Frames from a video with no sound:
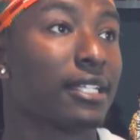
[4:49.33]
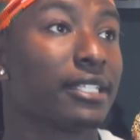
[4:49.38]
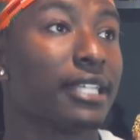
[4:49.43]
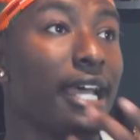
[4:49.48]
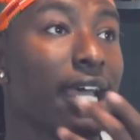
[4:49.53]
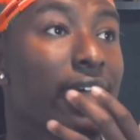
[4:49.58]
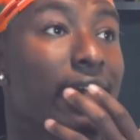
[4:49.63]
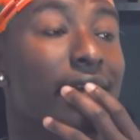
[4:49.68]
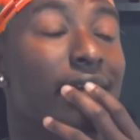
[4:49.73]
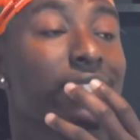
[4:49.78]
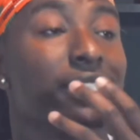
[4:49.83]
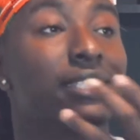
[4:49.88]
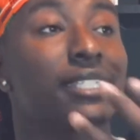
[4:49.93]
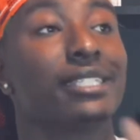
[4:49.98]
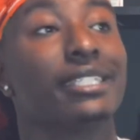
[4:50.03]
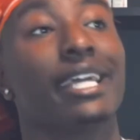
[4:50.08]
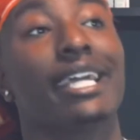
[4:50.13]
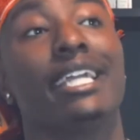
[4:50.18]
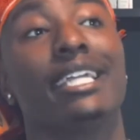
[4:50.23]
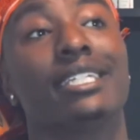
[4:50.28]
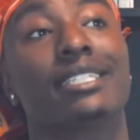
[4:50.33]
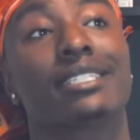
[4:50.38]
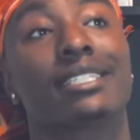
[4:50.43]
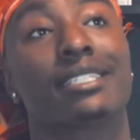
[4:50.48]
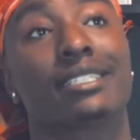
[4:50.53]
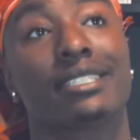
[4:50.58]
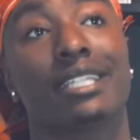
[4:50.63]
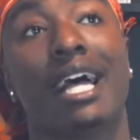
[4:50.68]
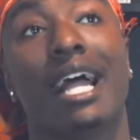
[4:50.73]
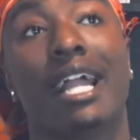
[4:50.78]
that in today's
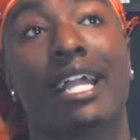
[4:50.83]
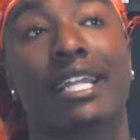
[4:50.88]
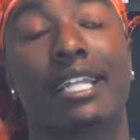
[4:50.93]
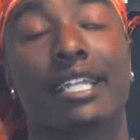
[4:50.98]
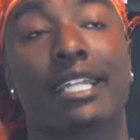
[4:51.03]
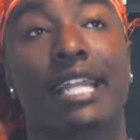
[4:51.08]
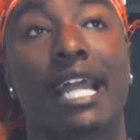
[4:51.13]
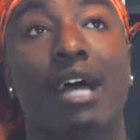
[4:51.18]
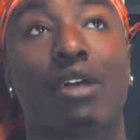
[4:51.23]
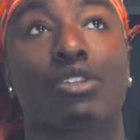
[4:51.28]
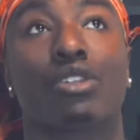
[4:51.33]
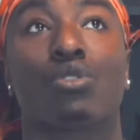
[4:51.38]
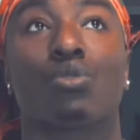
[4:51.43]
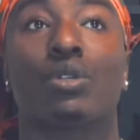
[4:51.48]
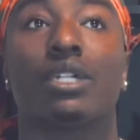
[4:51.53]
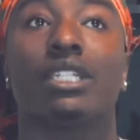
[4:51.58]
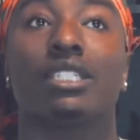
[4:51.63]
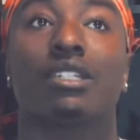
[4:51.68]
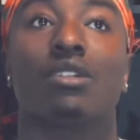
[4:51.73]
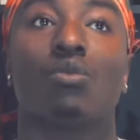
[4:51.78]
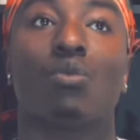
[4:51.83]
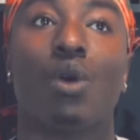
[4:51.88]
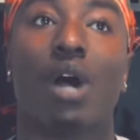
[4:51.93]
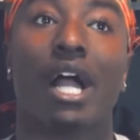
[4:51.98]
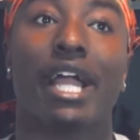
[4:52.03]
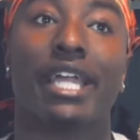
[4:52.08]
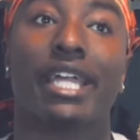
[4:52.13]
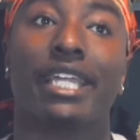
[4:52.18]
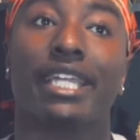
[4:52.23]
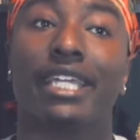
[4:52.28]
society, now the reason
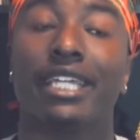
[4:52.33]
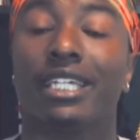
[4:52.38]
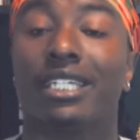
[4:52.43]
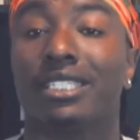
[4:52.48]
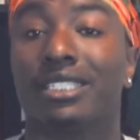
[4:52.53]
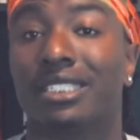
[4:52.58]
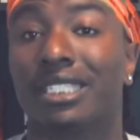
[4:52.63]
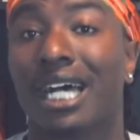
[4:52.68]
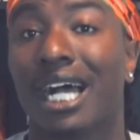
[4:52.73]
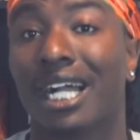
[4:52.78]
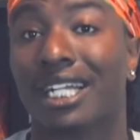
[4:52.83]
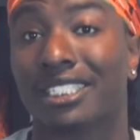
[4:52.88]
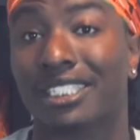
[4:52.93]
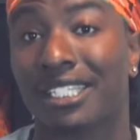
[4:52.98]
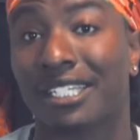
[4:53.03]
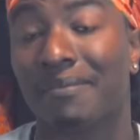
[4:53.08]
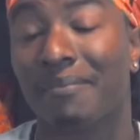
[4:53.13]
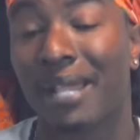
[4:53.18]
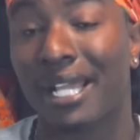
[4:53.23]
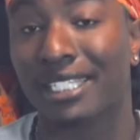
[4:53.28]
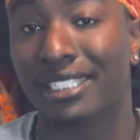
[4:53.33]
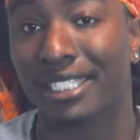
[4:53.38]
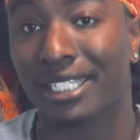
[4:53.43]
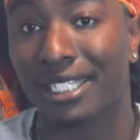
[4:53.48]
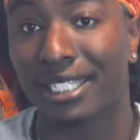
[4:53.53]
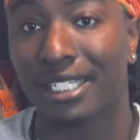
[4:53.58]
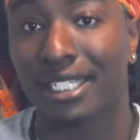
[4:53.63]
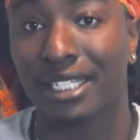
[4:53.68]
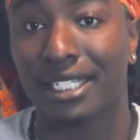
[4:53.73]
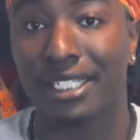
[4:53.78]
why it is toxic
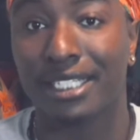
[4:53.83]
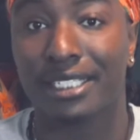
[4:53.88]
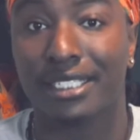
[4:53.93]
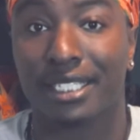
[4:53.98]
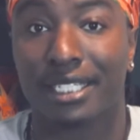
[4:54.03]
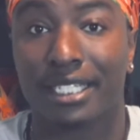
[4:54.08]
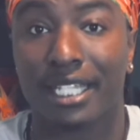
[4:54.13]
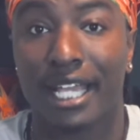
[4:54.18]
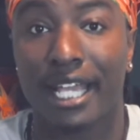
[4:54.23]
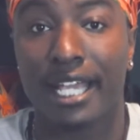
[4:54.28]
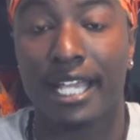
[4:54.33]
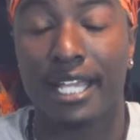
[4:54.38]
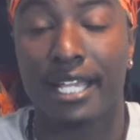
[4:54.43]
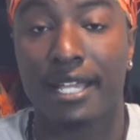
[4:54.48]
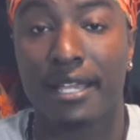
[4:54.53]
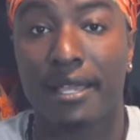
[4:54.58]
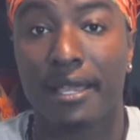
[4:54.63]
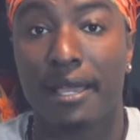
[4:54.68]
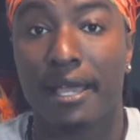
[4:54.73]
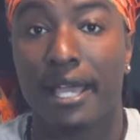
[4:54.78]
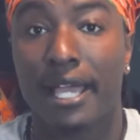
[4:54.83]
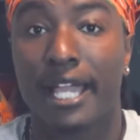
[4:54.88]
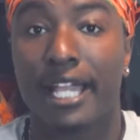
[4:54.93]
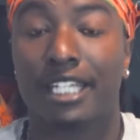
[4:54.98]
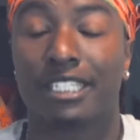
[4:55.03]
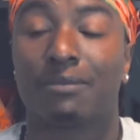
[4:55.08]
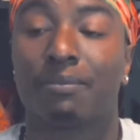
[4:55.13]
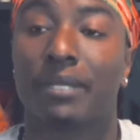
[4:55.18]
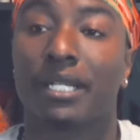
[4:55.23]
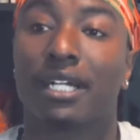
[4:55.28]
masculinity today
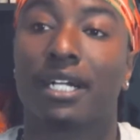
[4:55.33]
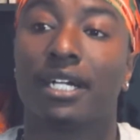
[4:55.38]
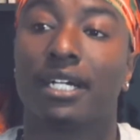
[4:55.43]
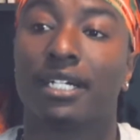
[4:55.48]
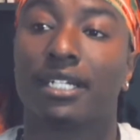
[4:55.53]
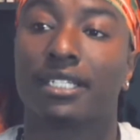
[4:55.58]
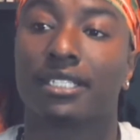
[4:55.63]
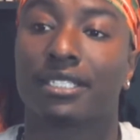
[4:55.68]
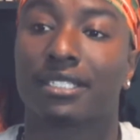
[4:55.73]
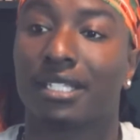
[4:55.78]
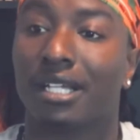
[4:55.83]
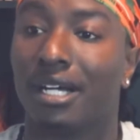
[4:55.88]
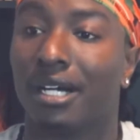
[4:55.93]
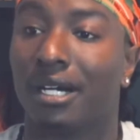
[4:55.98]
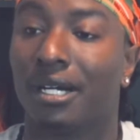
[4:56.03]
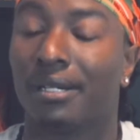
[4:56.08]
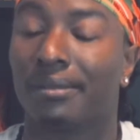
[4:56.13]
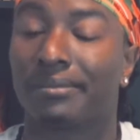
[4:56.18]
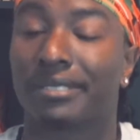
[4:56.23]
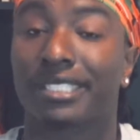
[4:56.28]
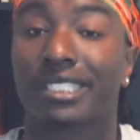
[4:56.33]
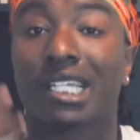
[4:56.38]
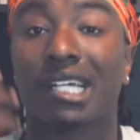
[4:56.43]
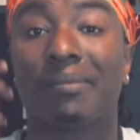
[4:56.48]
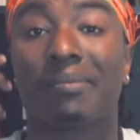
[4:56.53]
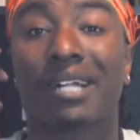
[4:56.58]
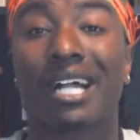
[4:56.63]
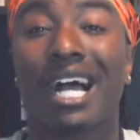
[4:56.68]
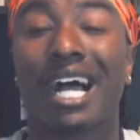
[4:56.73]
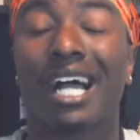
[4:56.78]
is because
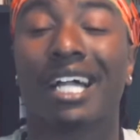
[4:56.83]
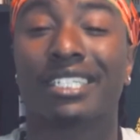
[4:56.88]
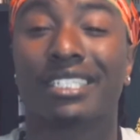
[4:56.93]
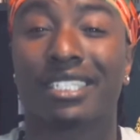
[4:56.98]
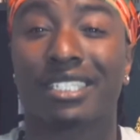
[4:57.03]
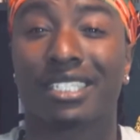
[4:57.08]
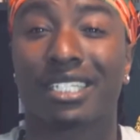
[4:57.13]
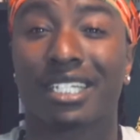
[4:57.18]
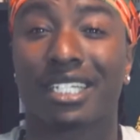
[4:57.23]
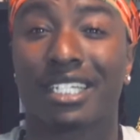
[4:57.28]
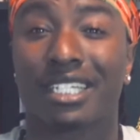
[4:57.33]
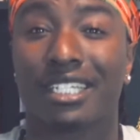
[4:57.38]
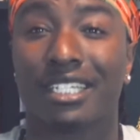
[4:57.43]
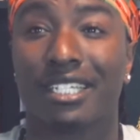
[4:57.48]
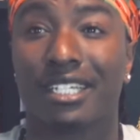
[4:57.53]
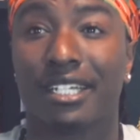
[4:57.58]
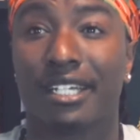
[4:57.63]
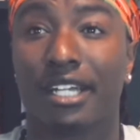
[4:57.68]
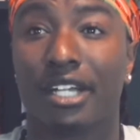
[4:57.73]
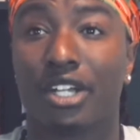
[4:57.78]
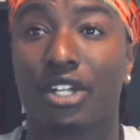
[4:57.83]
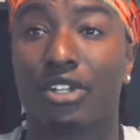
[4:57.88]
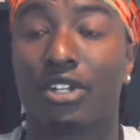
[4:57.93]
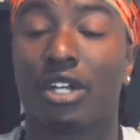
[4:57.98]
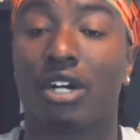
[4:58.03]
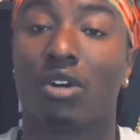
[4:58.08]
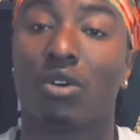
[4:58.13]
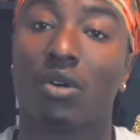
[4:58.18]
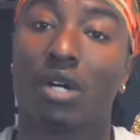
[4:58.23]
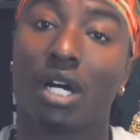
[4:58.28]
subconsciously,
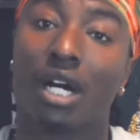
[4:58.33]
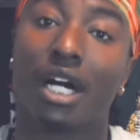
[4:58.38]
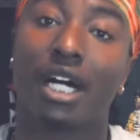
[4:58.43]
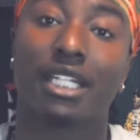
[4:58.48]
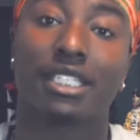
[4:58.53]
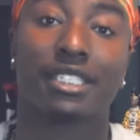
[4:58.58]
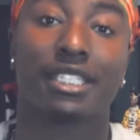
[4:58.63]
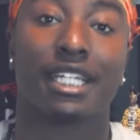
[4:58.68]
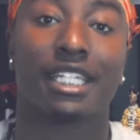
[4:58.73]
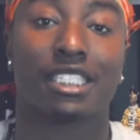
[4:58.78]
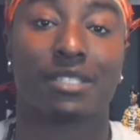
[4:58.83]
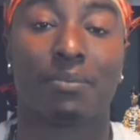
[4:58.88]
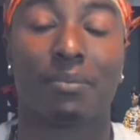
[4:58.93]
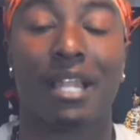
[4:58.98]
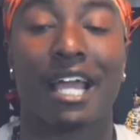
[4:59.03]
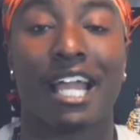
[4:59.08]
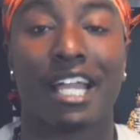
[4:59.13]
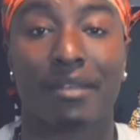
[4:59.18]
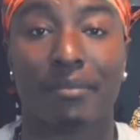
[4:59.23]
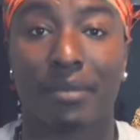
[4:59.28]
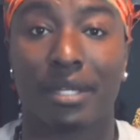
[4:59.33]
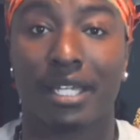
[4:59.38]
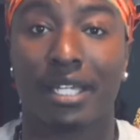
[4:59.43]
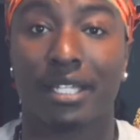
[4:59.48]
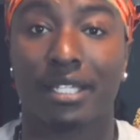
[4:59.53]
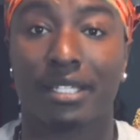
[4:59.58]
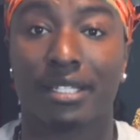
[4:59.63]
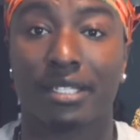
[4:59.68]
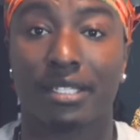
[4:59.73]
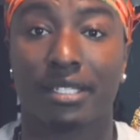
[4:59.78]
us as black
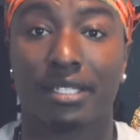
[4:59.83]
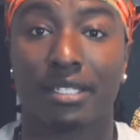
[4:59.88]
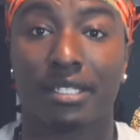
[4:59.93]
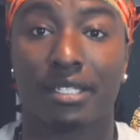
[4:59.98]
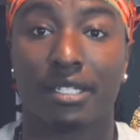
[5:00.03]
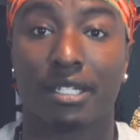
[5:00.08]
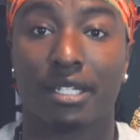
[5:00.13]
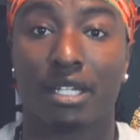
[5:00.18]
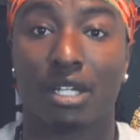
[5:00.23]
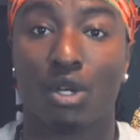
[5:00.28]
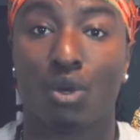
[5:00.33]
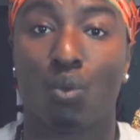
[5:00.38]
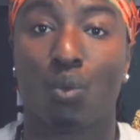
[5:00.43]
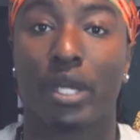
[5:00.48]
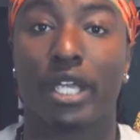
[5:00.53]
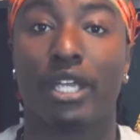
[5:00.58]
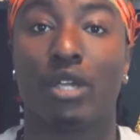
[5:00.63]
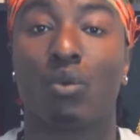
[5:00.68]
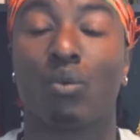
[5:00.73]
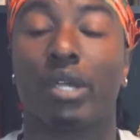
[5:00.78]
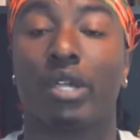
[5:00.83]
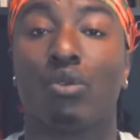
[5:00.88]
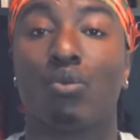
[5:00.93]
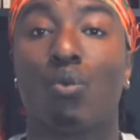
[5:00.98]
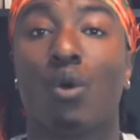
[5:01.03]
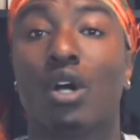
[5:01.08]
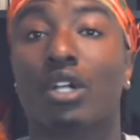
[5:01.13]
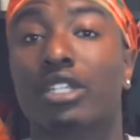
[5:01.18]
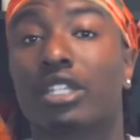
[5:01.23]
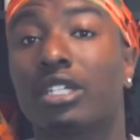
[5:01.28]
men, we
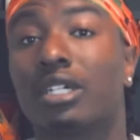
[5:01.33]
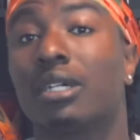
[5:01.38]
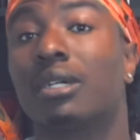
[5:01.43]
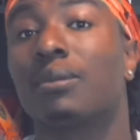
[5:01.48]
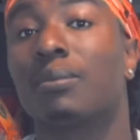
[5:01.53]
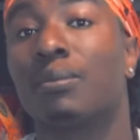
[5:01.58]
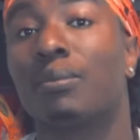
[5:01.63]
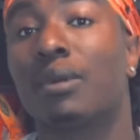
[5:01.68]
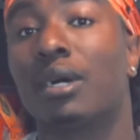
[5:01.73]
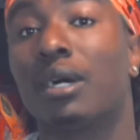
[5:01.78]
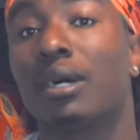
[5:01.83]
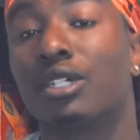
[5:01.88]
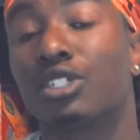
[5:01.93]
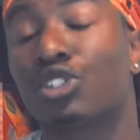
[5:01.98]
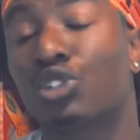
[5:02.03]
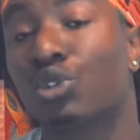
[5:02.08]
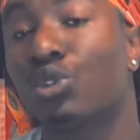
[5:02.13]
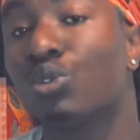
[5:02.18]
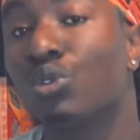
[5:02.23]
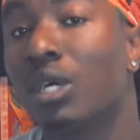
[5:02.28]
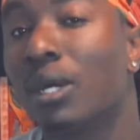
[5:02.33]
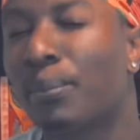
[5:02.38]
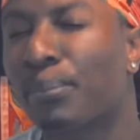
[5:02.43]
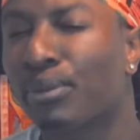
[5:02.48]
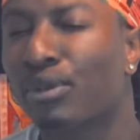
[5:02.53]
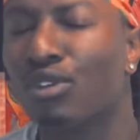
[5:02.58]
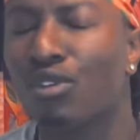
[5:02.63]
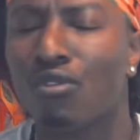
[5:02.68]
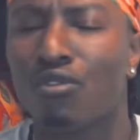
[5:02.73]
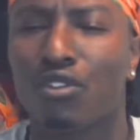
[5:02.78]
want the true
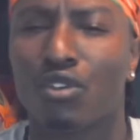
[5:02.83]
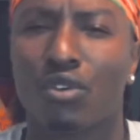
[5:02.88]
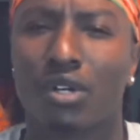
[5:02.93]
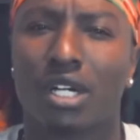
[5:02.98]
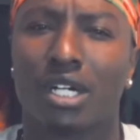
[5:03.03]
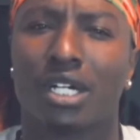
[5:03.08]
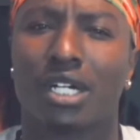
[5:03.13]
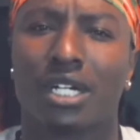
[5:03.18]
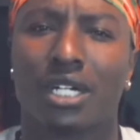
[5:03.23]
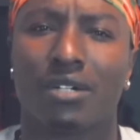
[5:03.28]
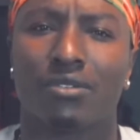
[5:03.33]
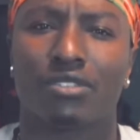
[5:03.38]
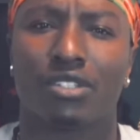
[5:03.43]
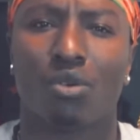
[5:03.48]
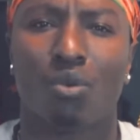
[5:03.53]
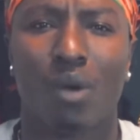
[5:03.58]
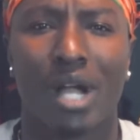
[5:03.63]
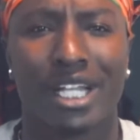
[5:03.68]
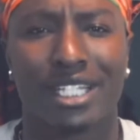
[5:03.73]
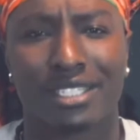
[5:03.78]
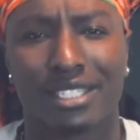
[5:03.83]
approval of the white